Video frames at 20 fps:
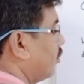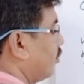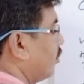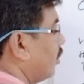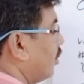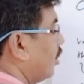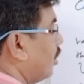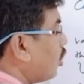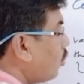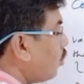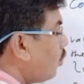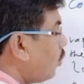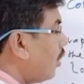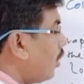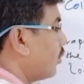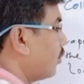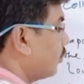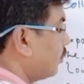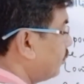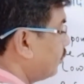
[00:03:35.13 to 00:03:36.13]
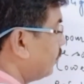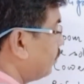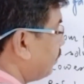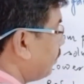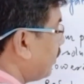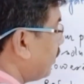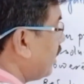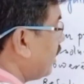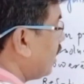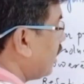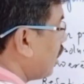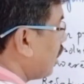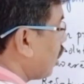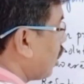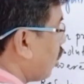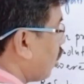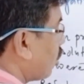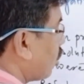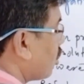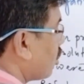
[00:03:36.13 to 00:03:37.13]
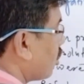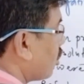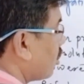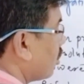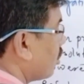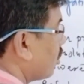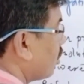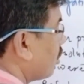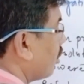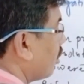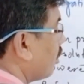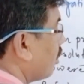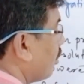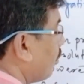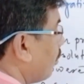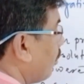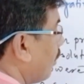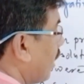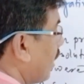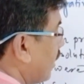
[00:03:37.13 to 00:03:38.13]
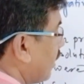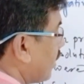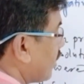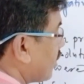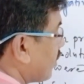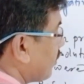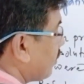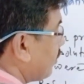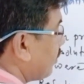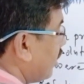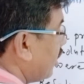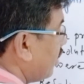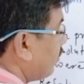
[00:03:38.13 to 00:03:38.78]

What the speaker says: equal to P0 minus P